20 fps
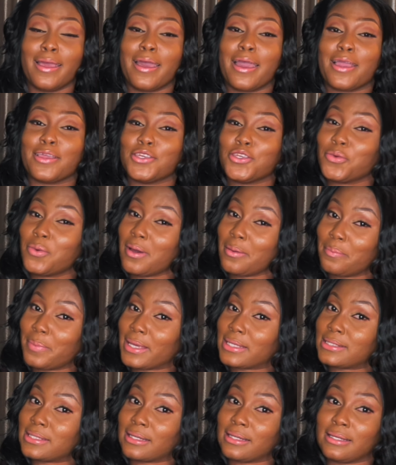and you are
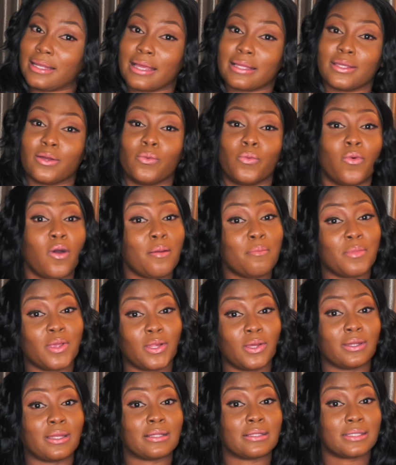basically like the one
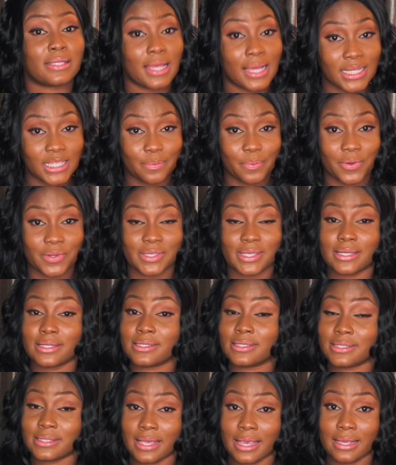million and tenth person
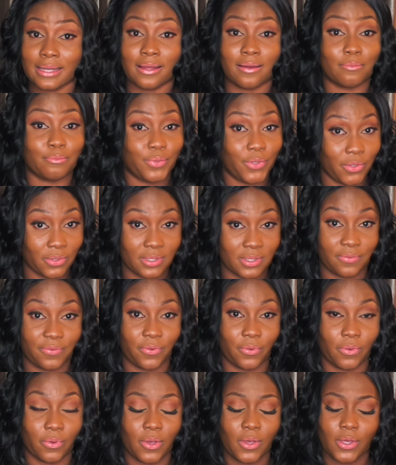saying I'm
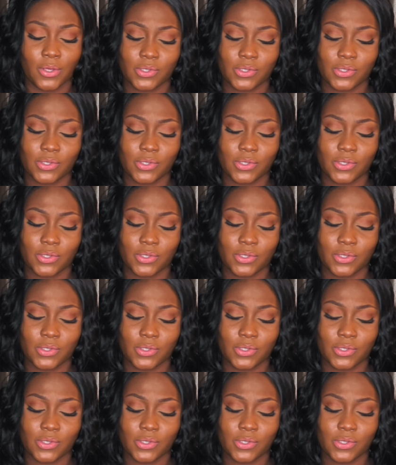beautiful.